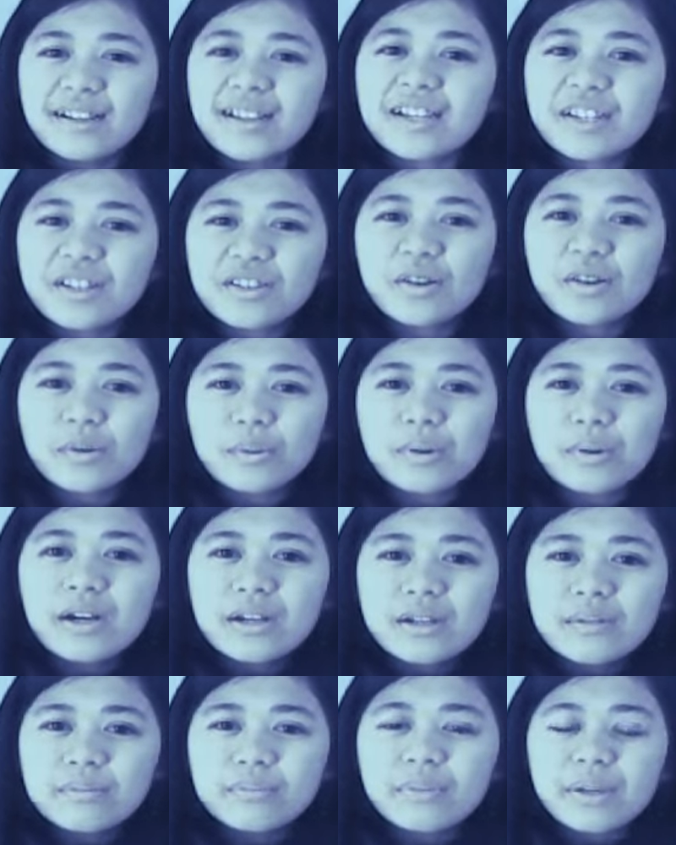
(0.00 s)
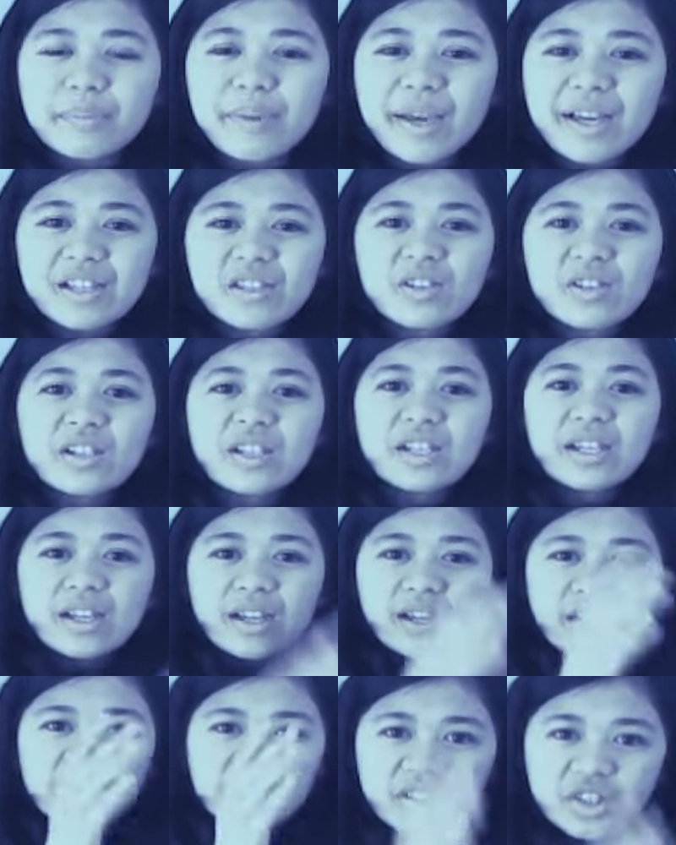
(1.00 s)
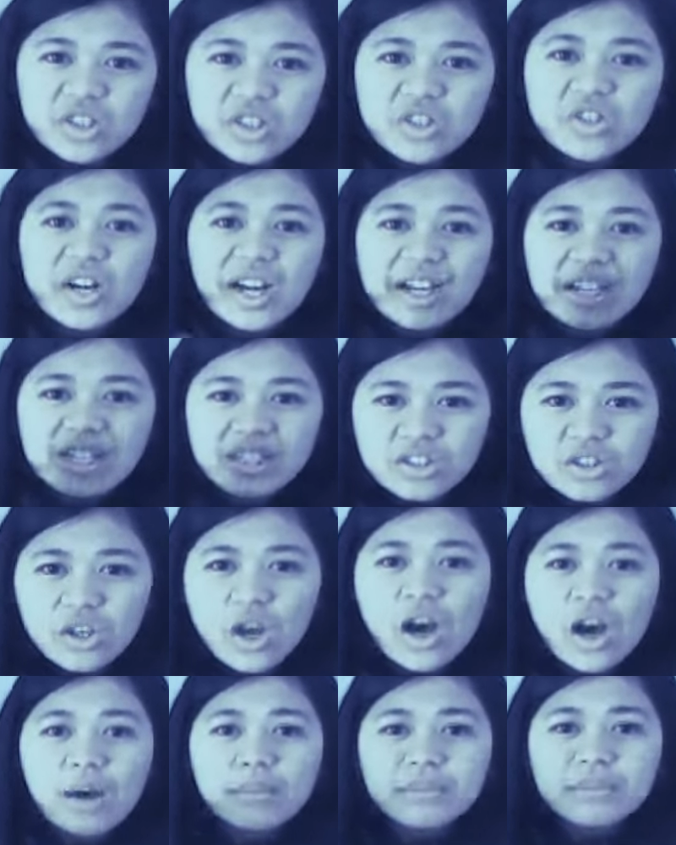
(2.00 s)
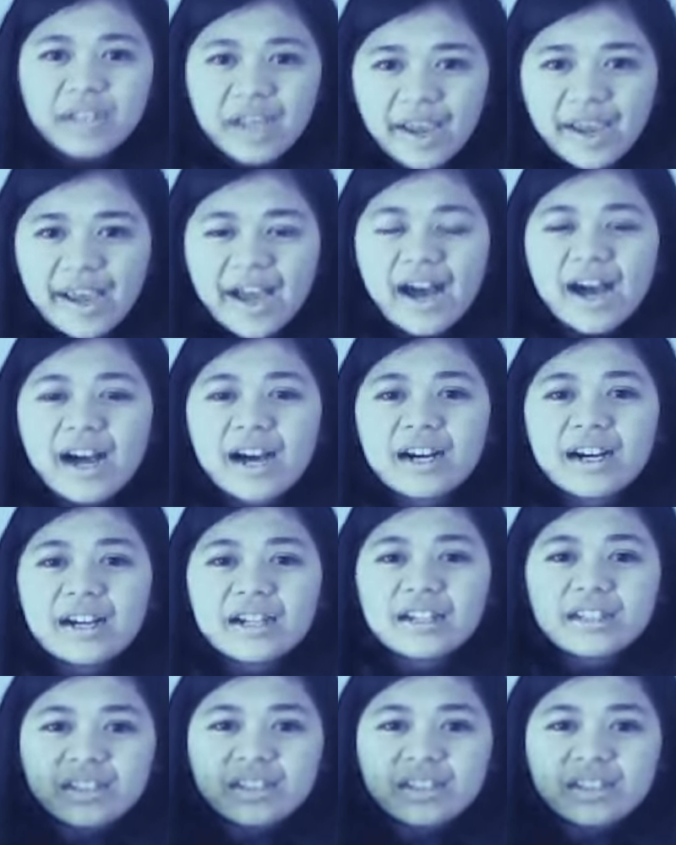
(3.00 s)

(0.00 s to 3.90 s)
Like, you know, Big Bang is really G-Dragon, Top, Taeyang,